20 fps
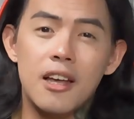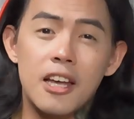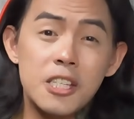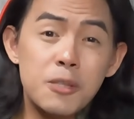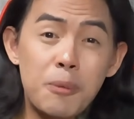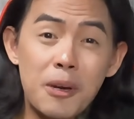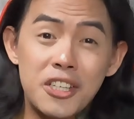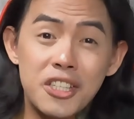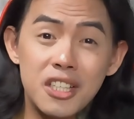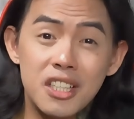
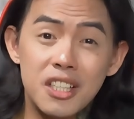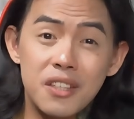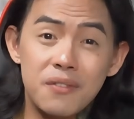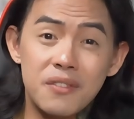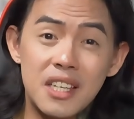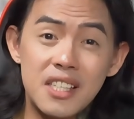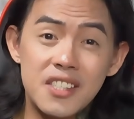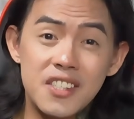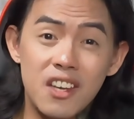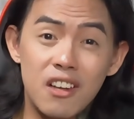especially if
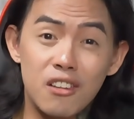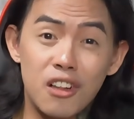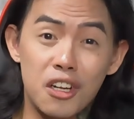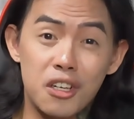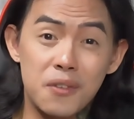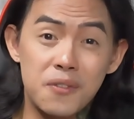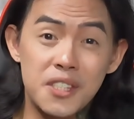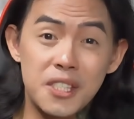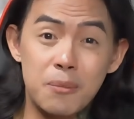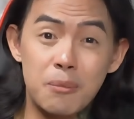they see a
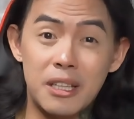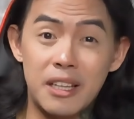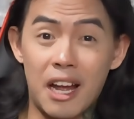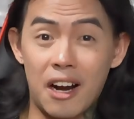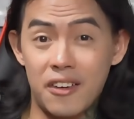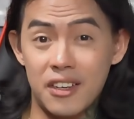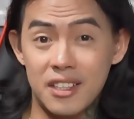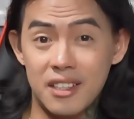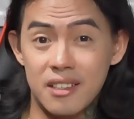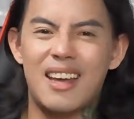lot of
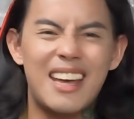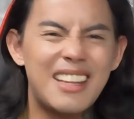similarity.